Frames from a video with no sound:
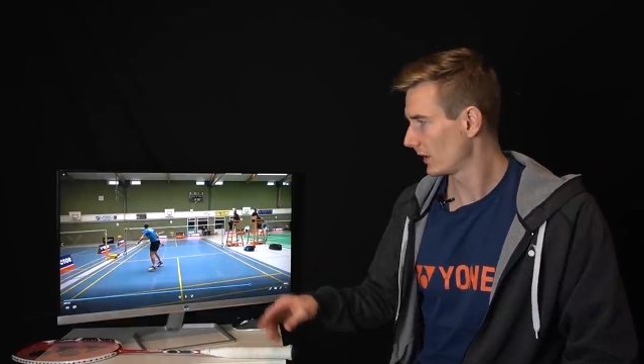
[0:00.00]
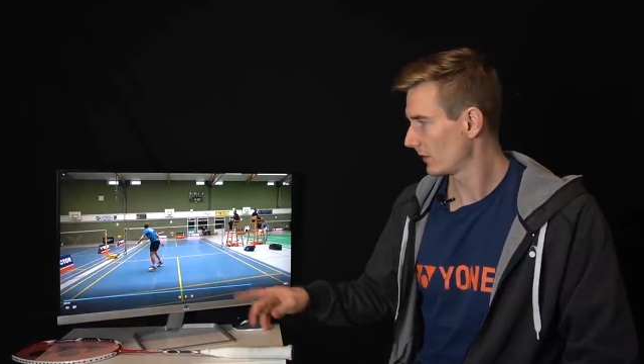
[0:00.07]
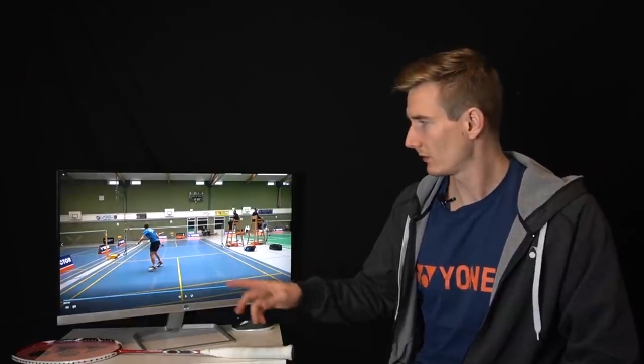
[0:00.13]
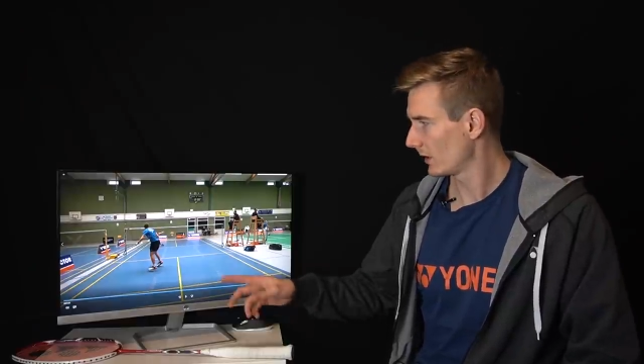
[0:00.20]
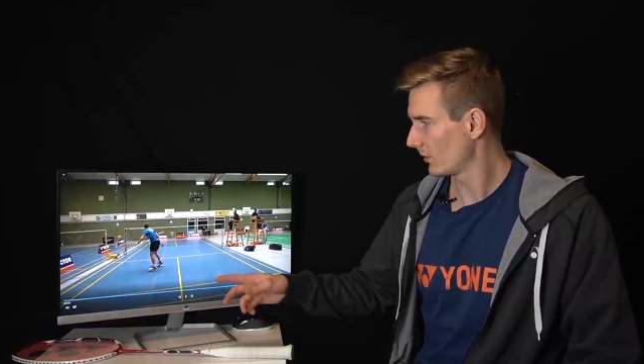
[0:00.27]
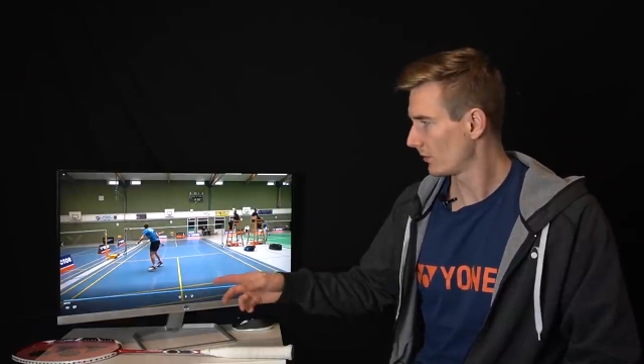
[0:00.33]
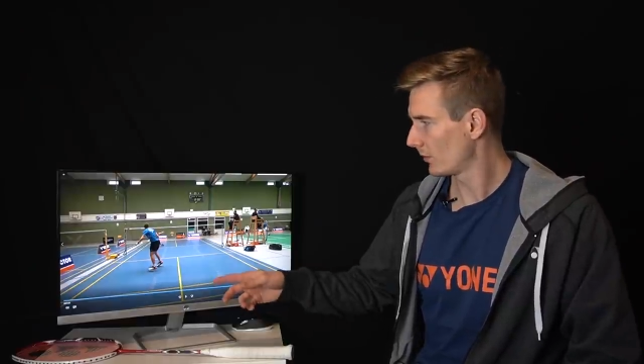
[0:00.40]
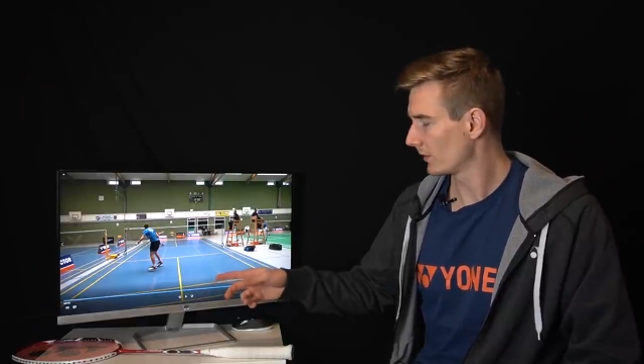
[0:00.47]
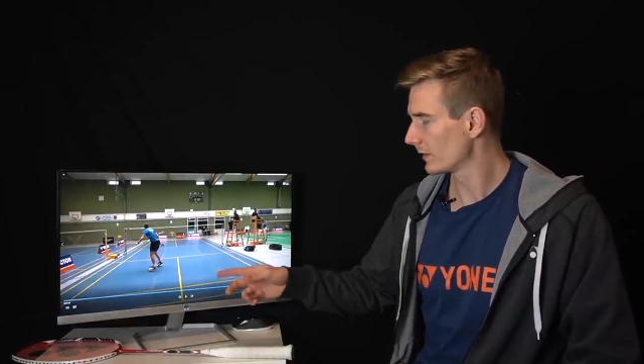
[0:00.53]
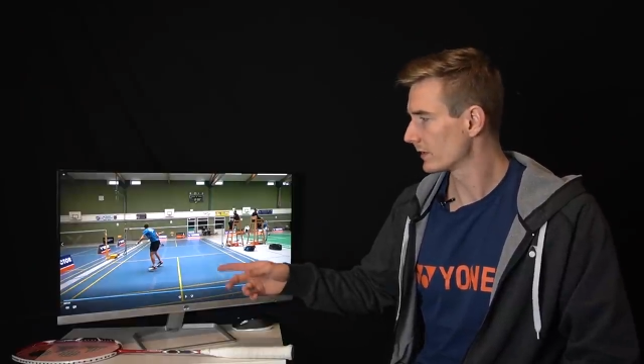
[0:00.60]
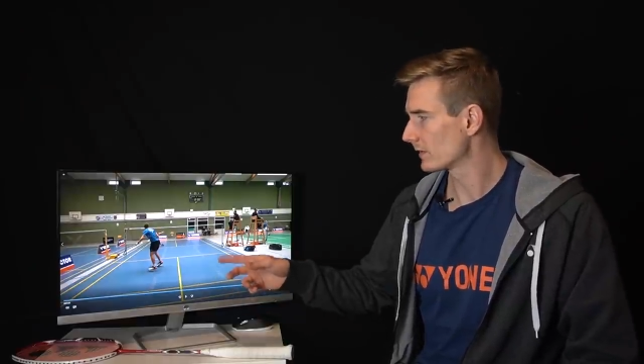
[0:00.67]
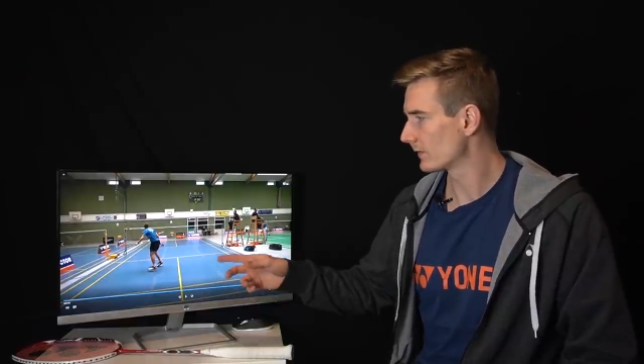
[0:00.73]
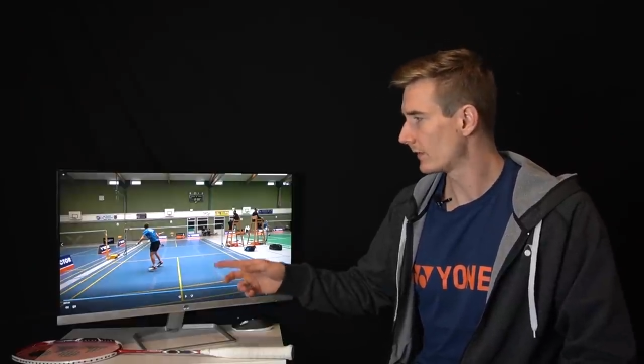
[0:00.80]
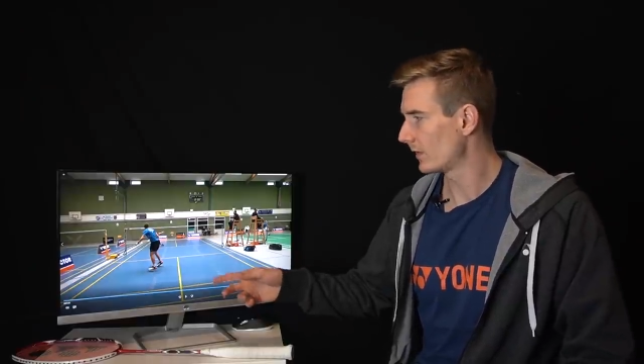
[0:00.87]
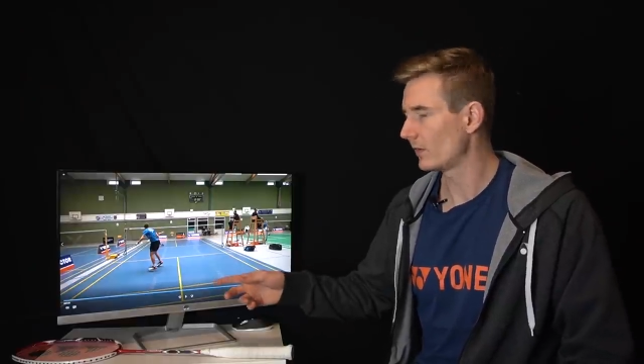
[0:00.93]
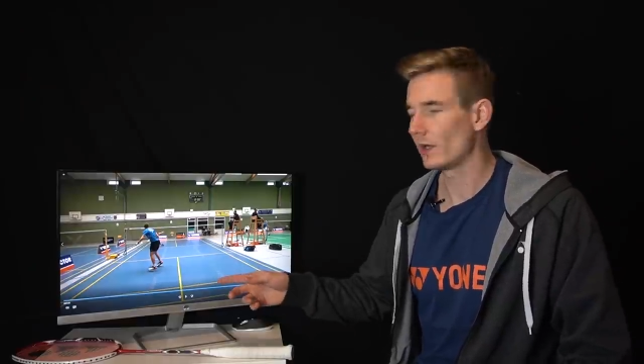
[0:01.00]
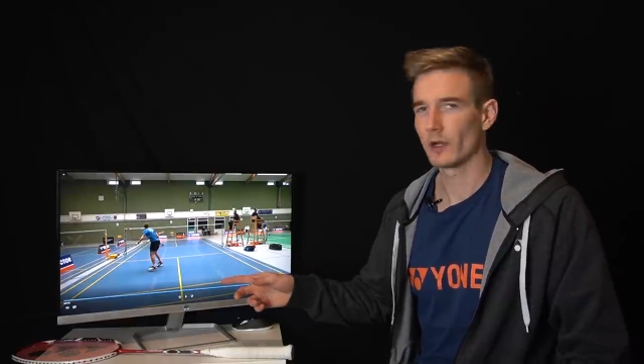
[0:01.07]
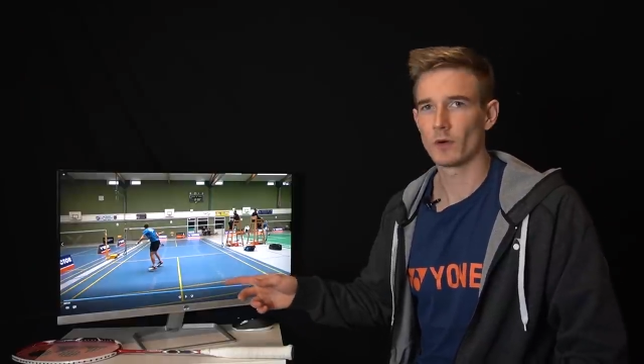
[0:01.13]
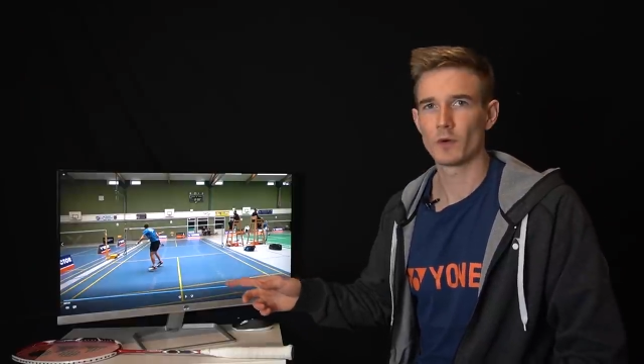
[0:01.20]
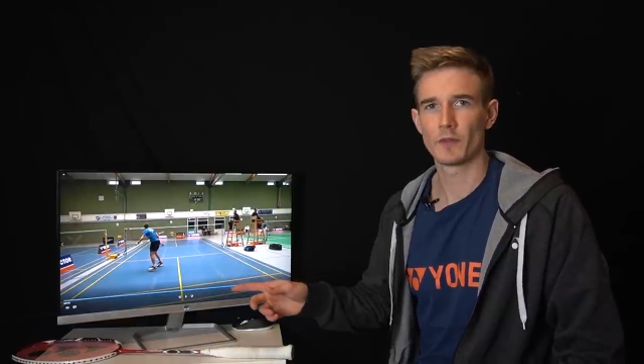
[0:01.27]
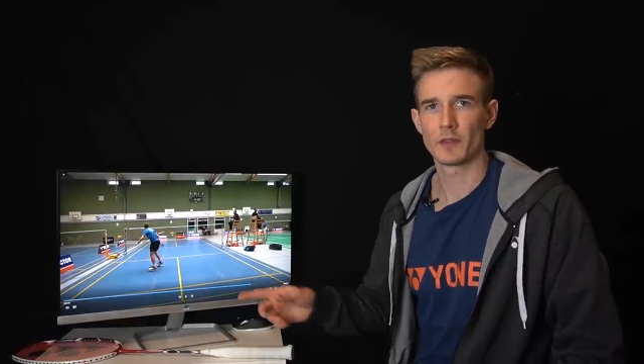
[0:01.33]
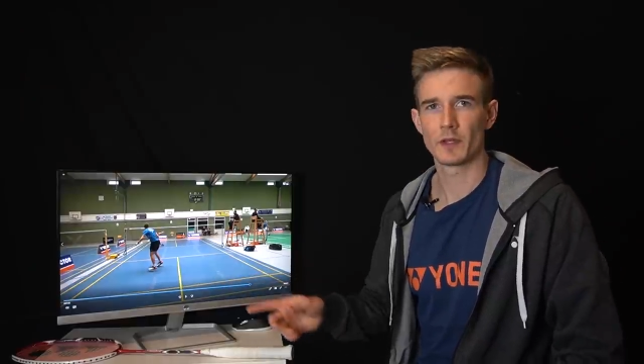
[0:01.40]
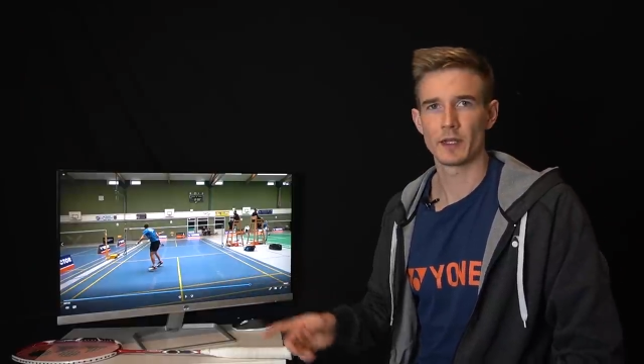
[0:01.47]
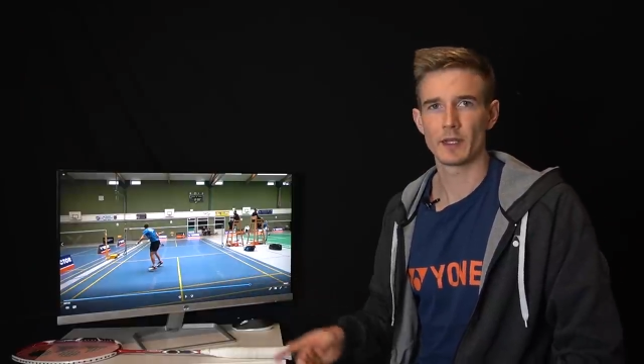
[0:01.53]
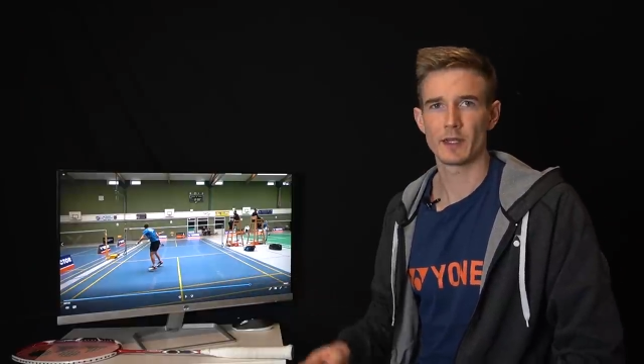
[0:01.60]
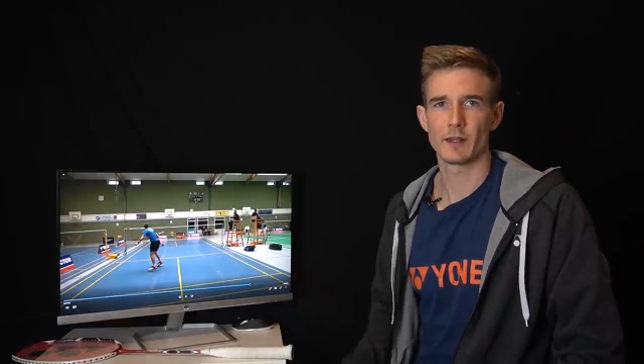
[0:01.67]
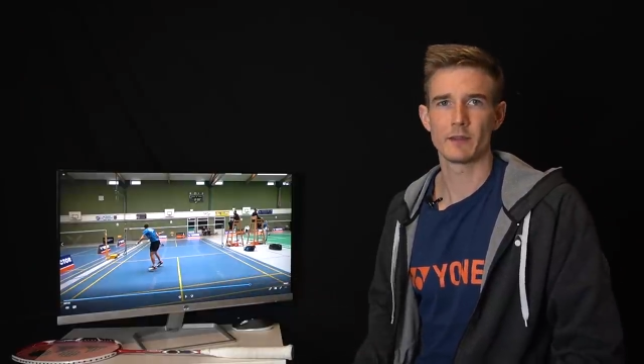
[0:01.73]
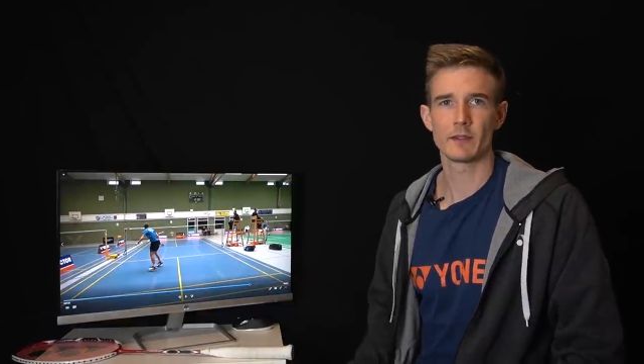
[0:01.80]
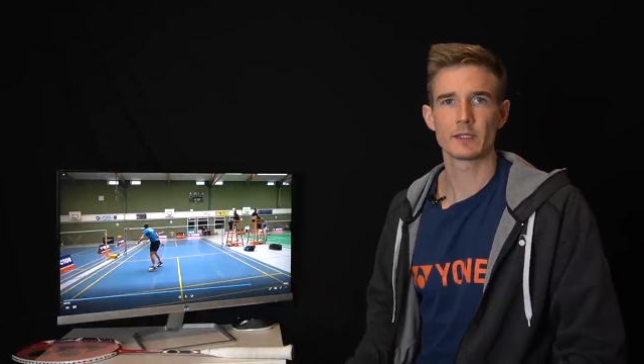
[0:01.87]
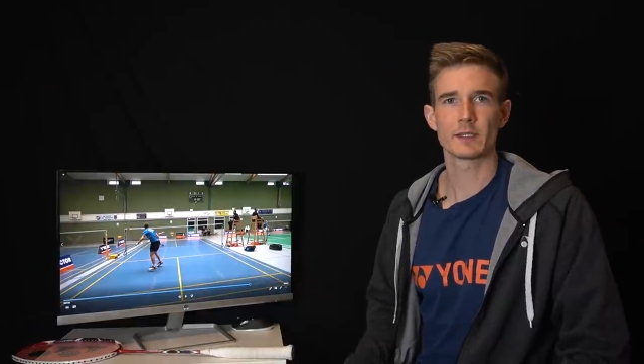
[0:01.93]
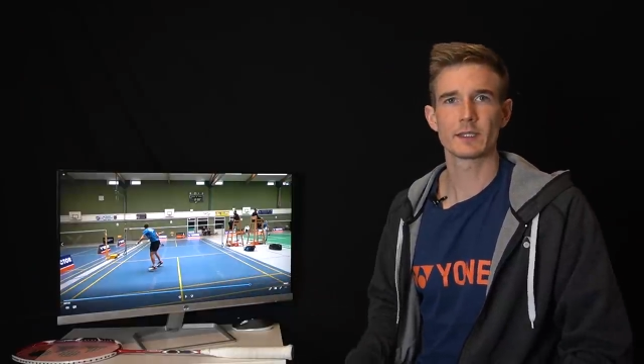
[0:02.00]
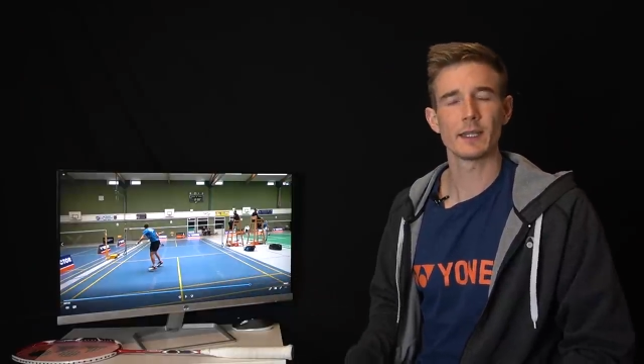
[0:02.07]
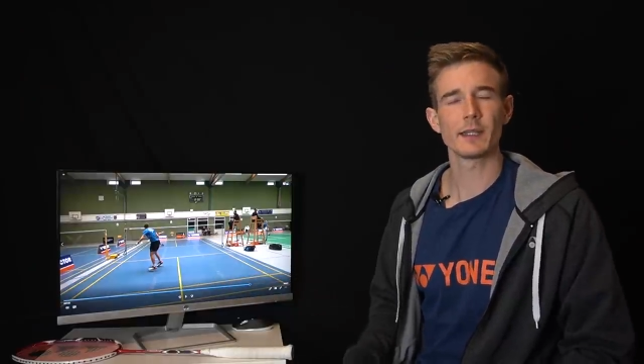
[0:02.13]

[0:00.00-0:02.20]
and my opponent is very low at the net and this